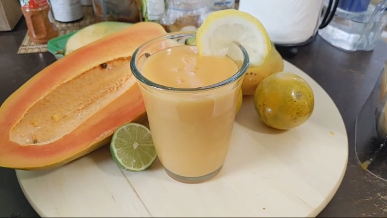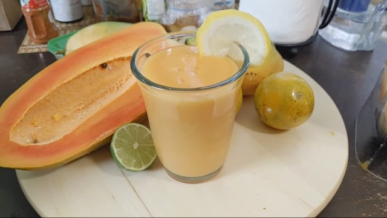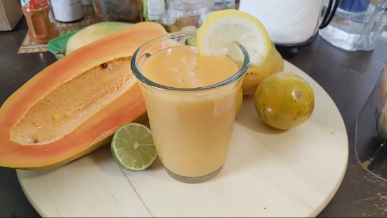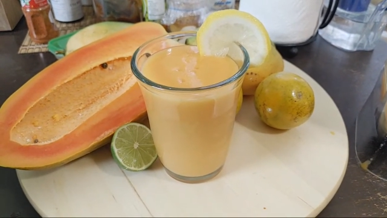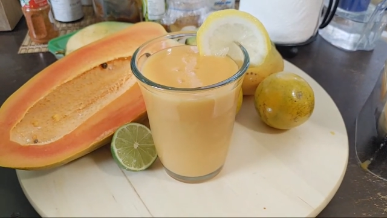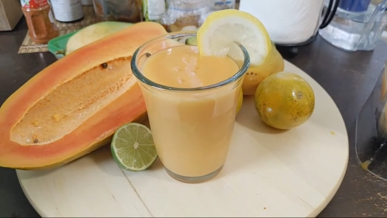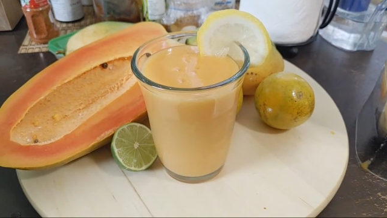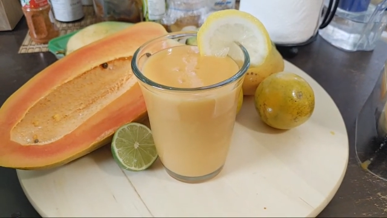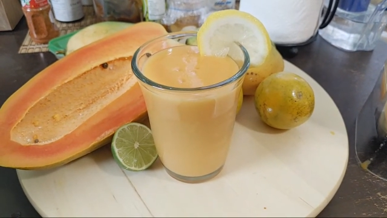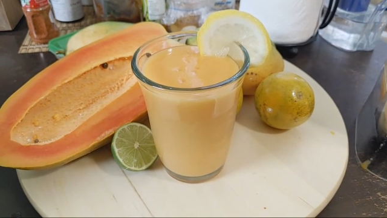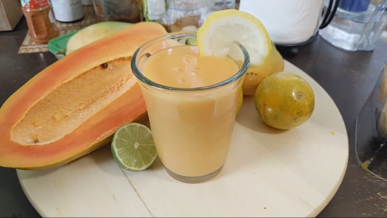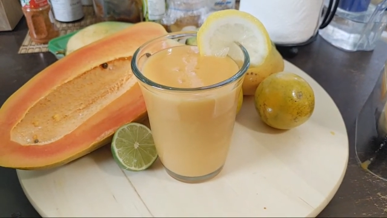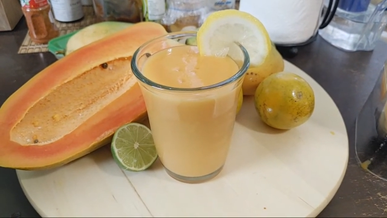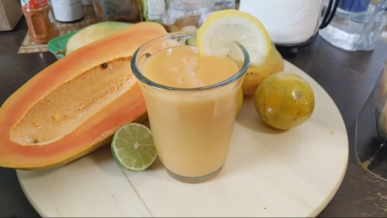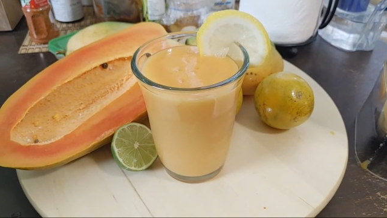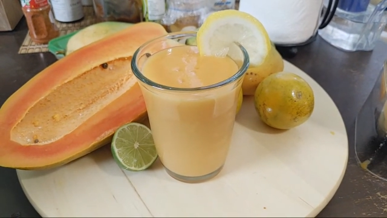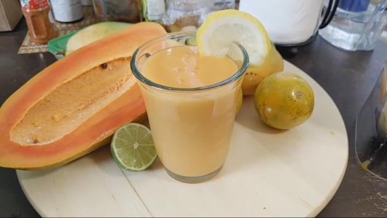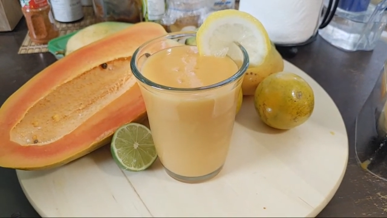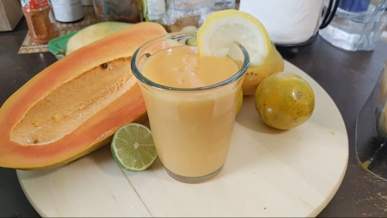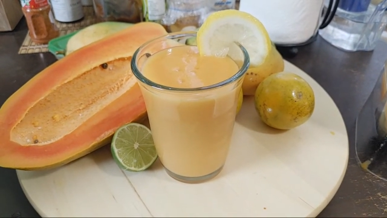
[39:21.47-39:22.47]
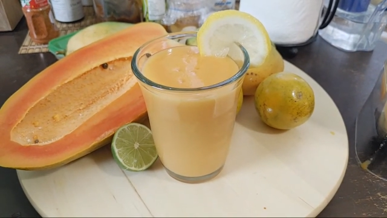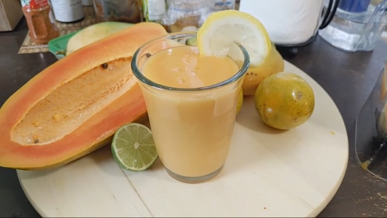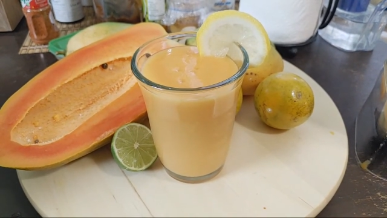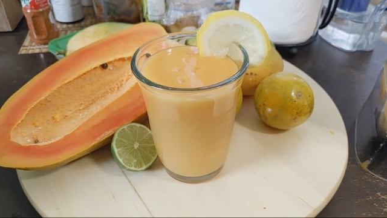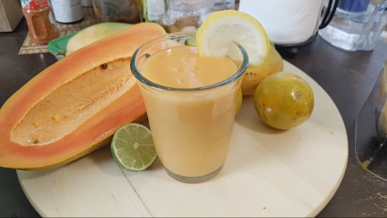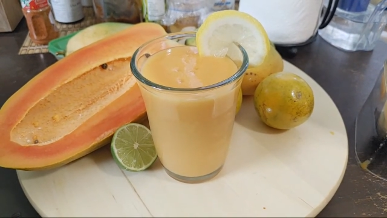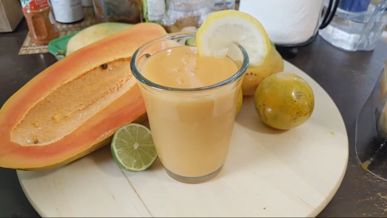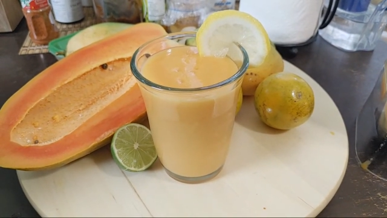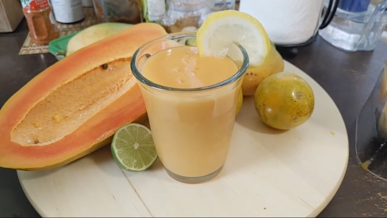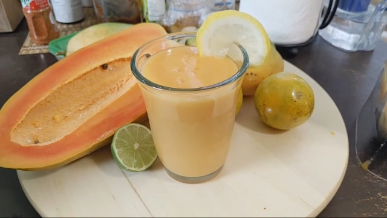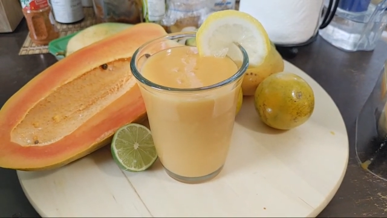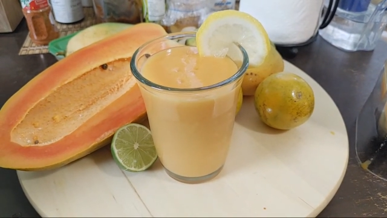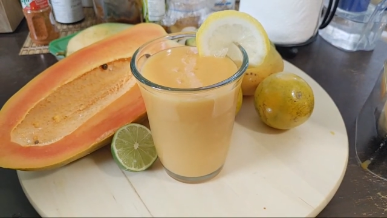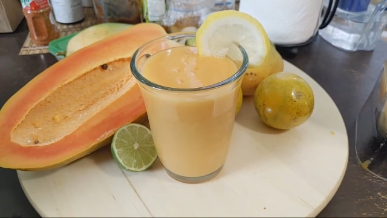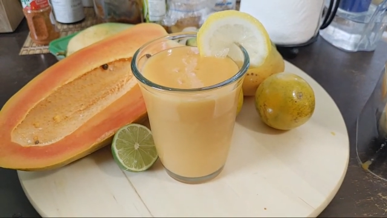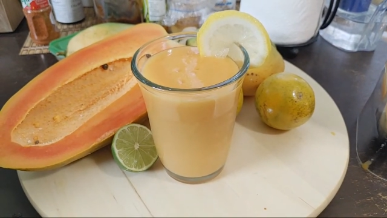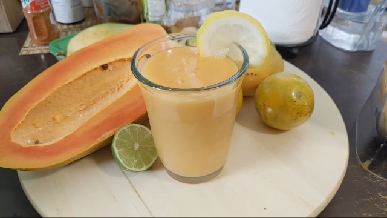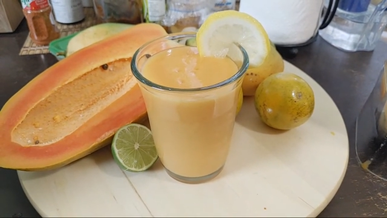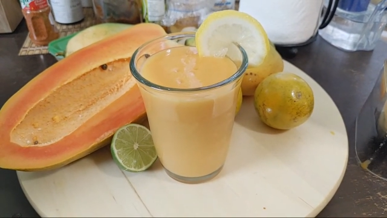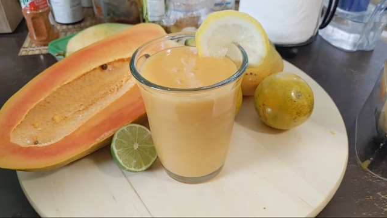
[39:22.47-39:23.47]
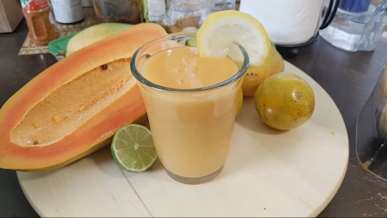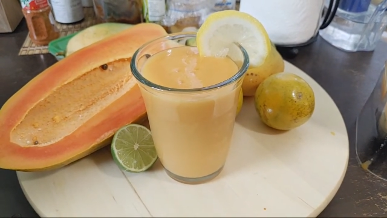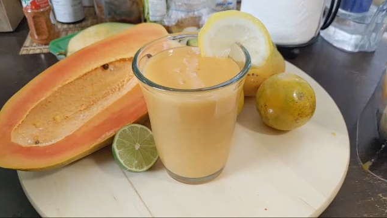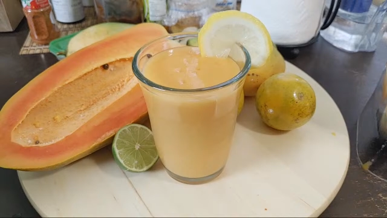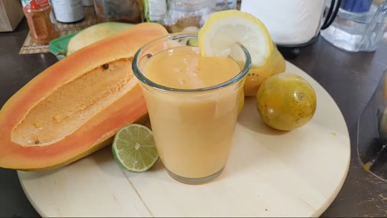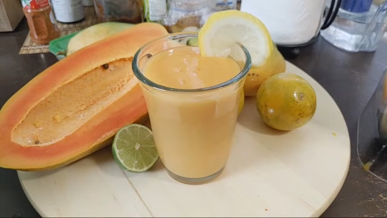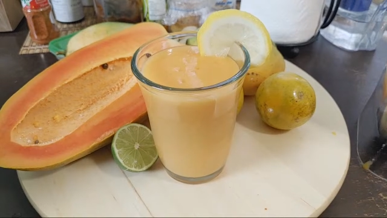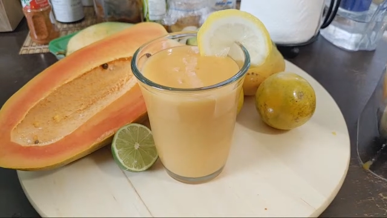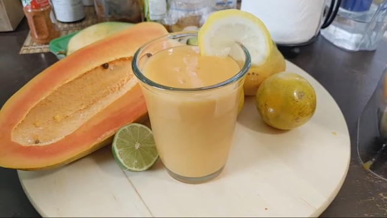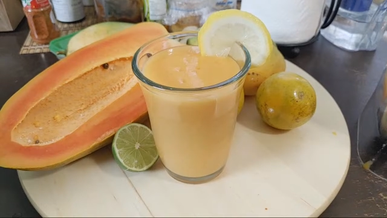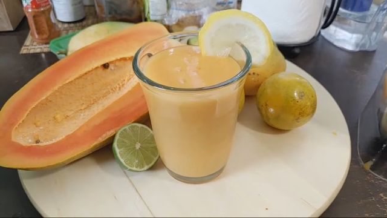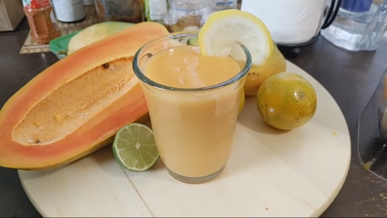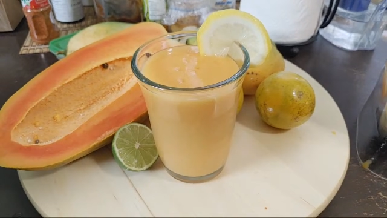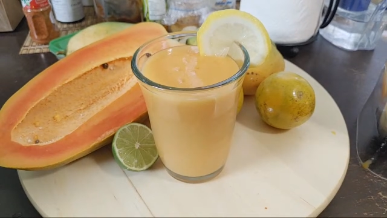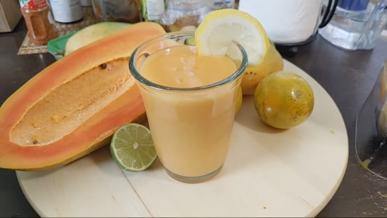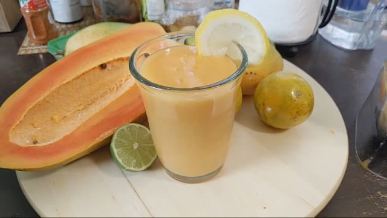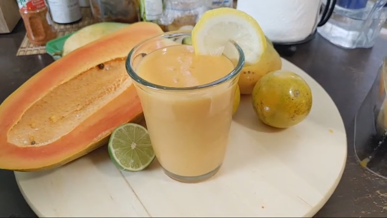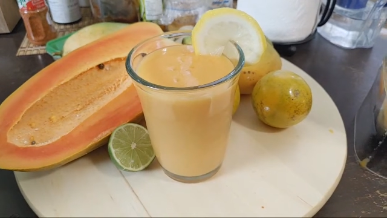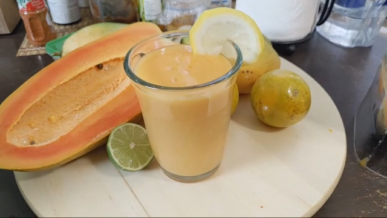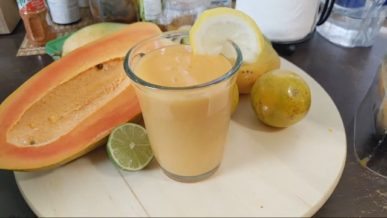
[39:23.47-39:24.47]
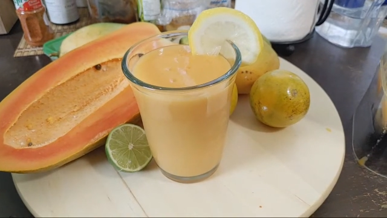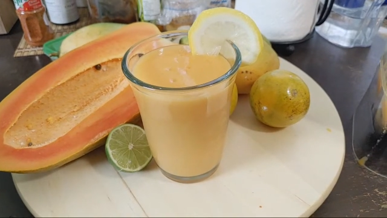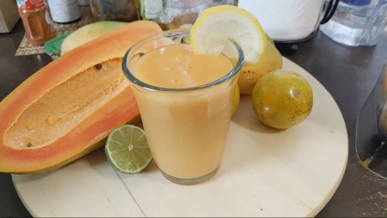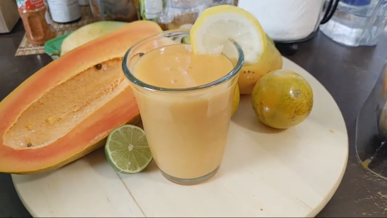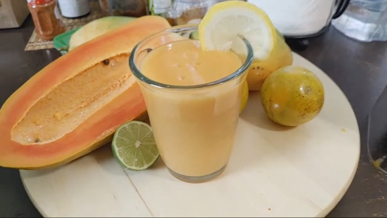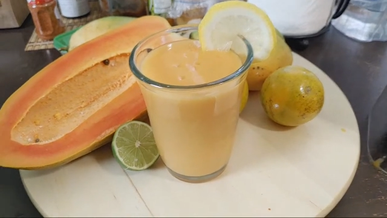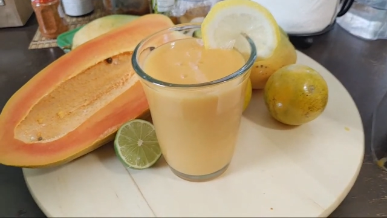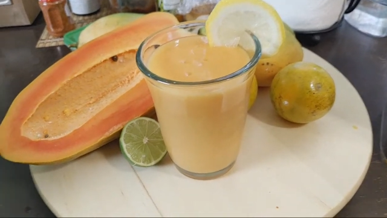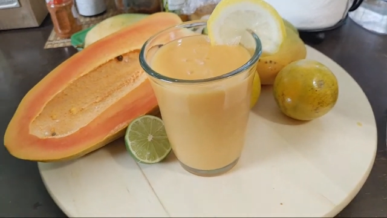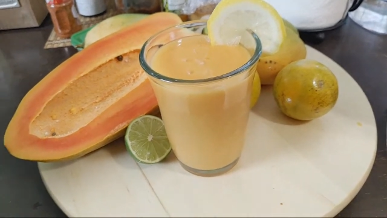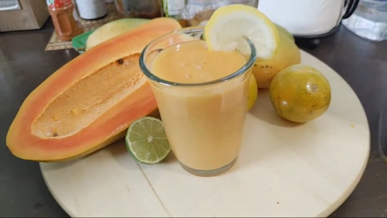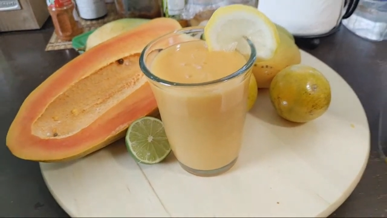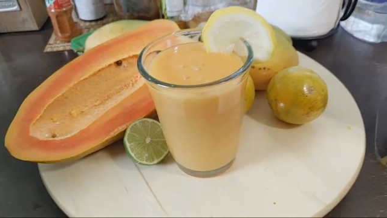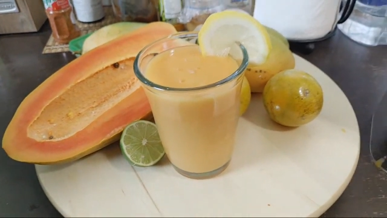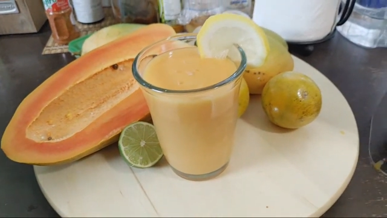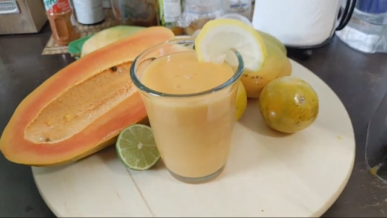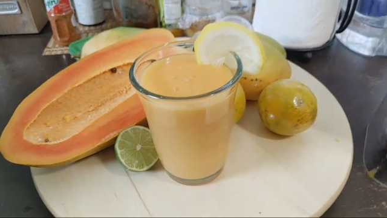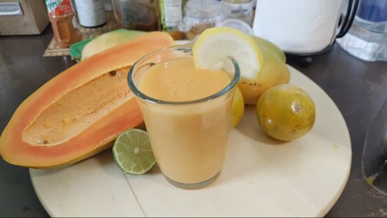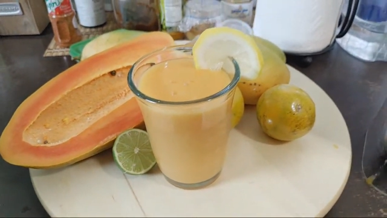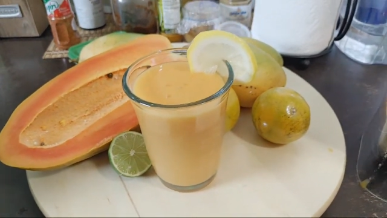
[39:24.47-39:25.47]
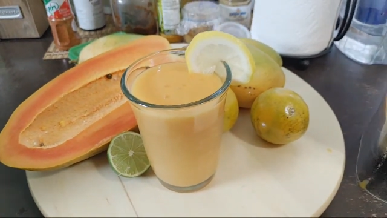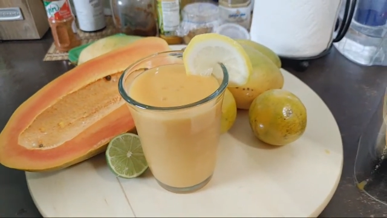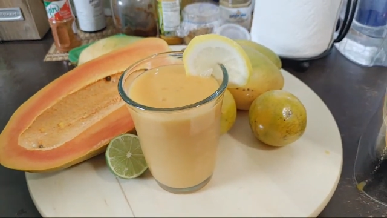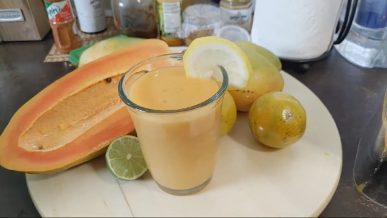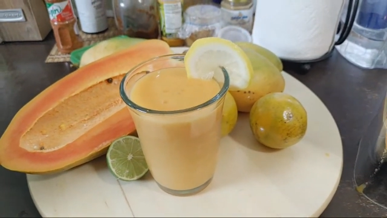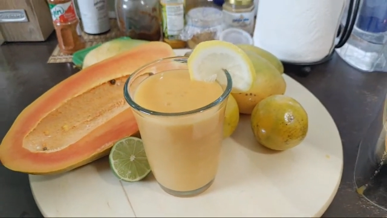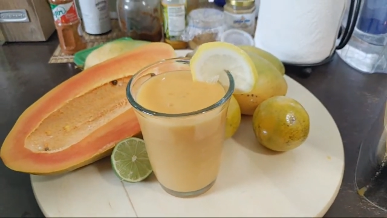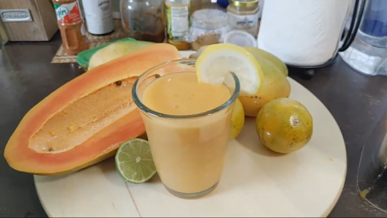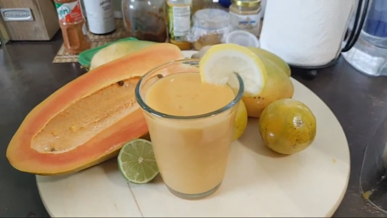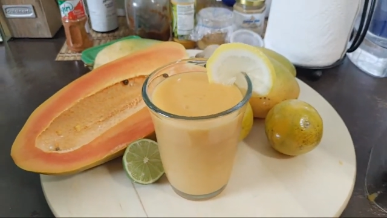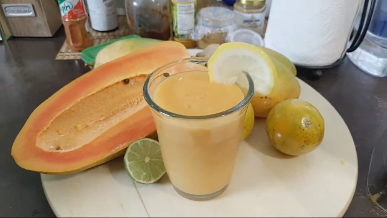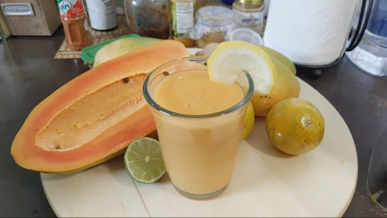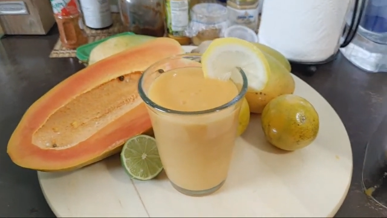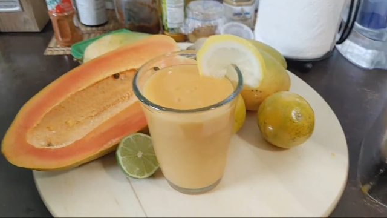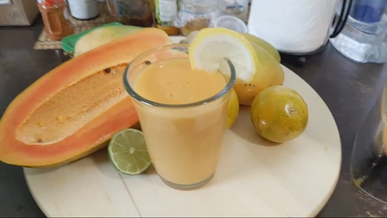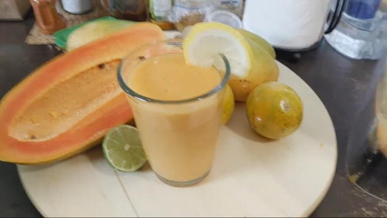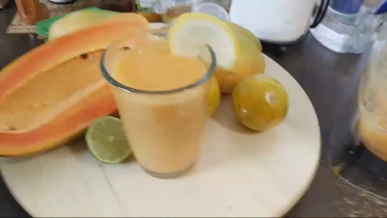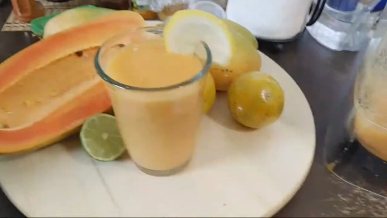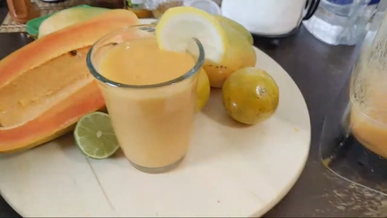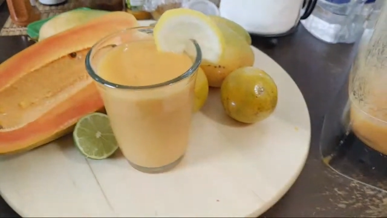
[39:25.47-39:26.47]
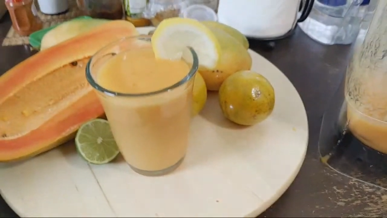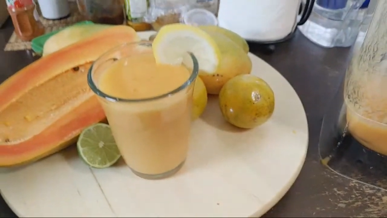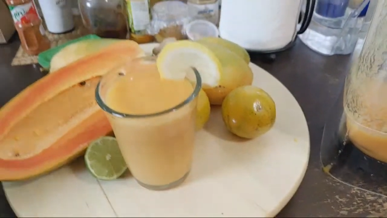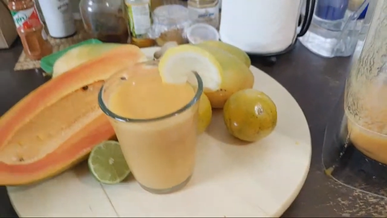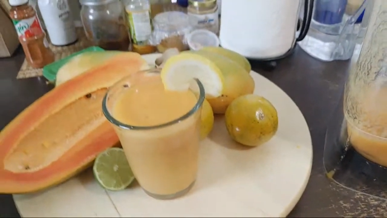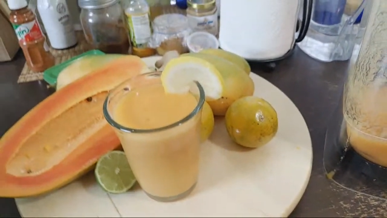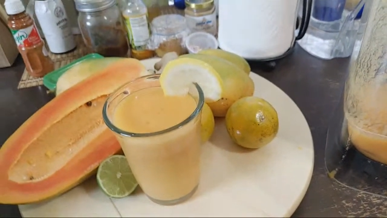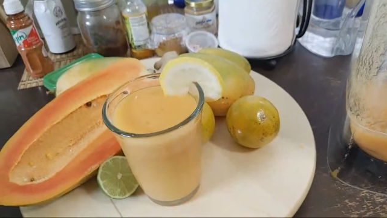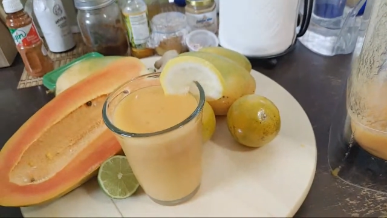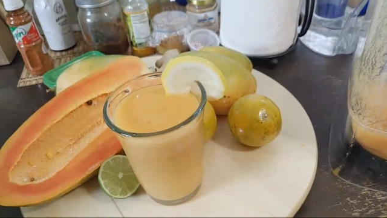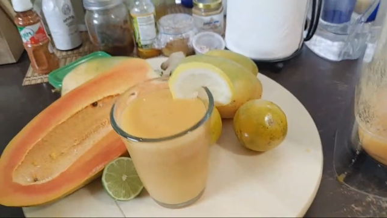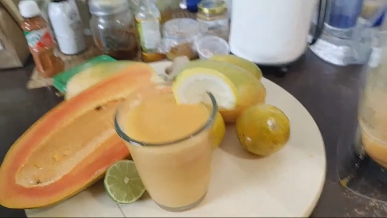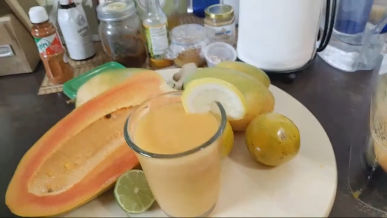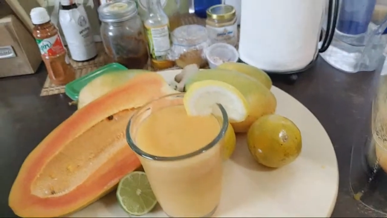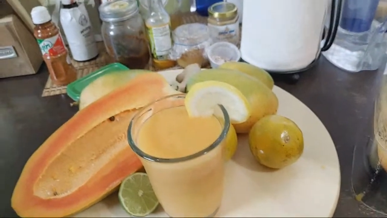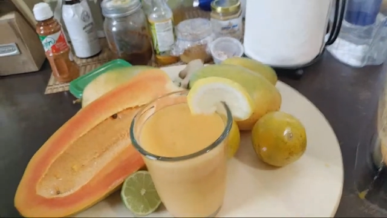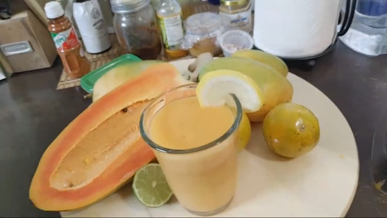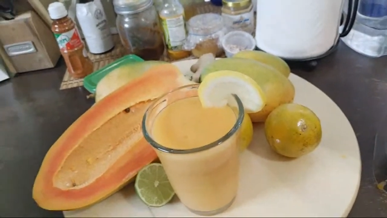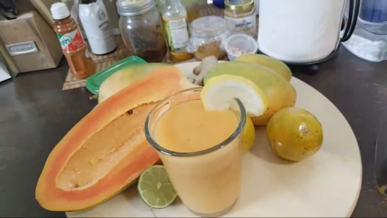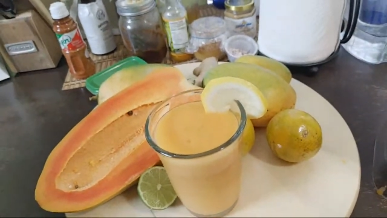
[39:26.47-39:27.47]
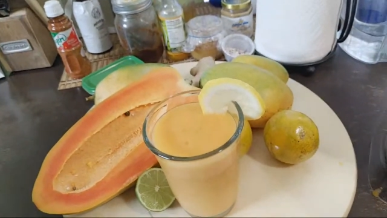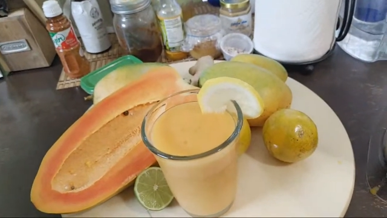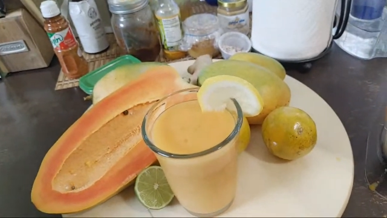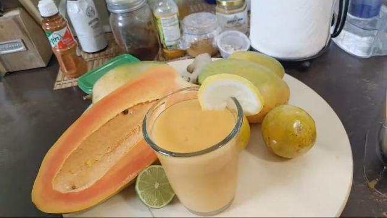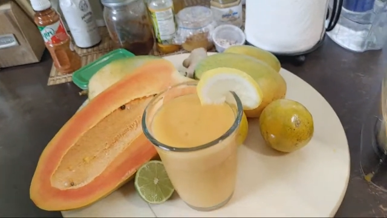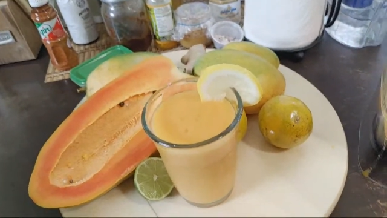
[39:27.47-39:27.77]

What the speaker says: (no speaker visible)